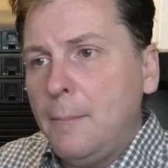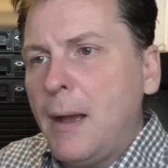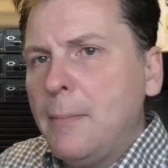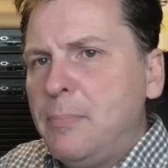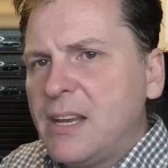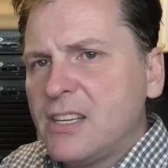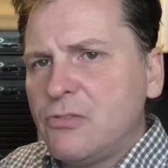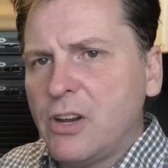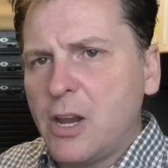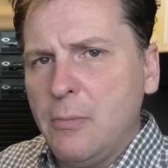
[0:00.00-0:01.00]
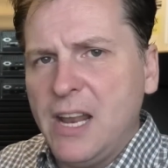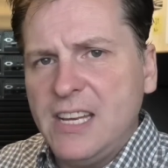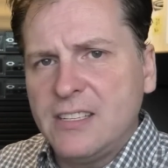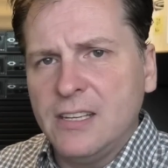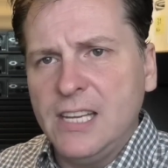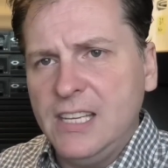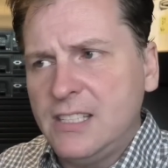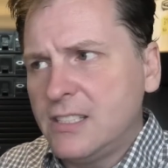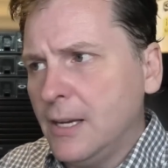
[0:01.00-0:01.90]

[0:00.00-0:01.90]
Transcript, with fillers: my biggest recommendation is